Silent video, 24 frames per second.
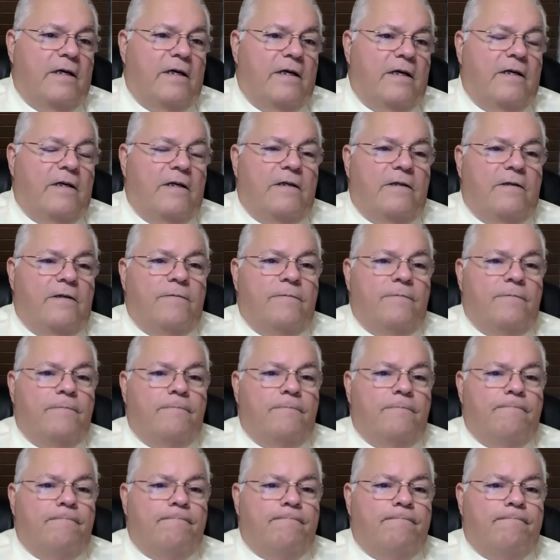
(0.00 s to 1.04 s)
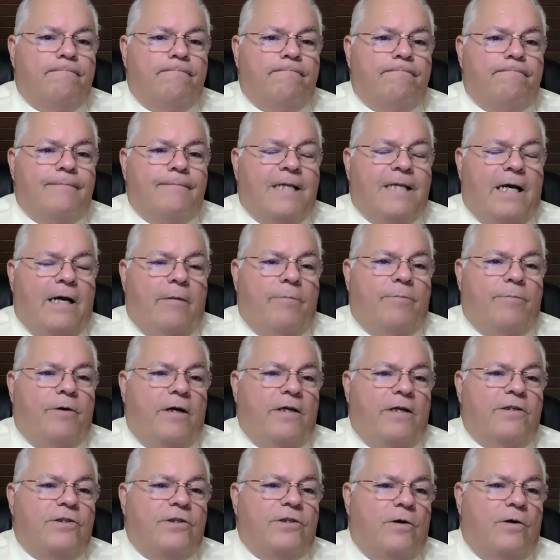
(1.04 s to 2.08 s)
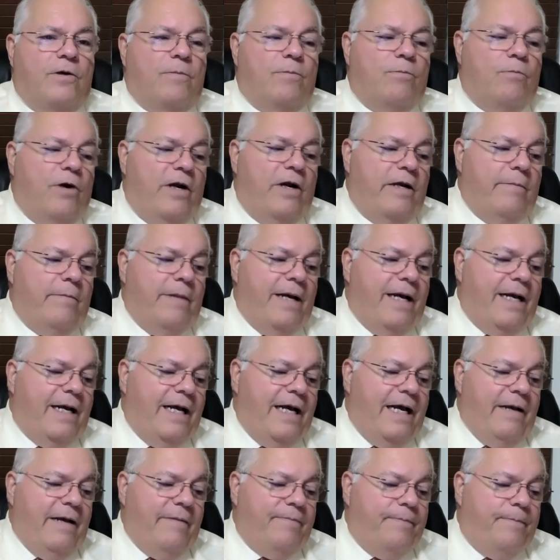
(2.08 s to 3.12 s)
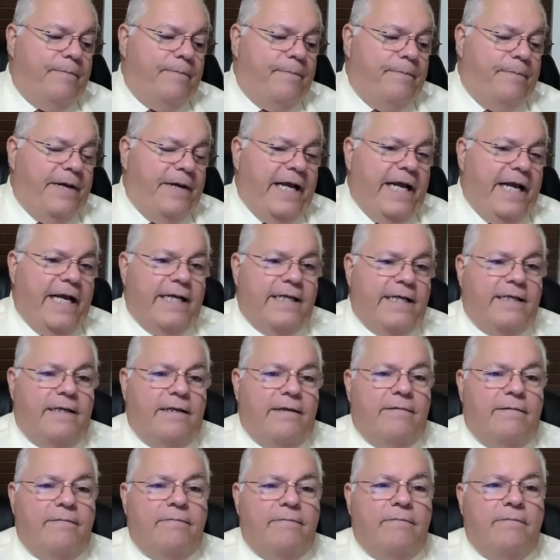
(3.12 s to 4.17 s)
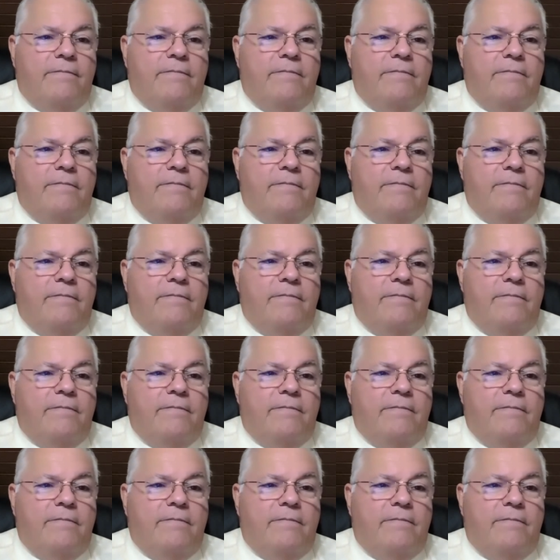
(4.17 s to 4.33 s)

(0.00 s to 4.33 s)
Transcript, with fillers: Uh, I'm probably just going to bring my iPad and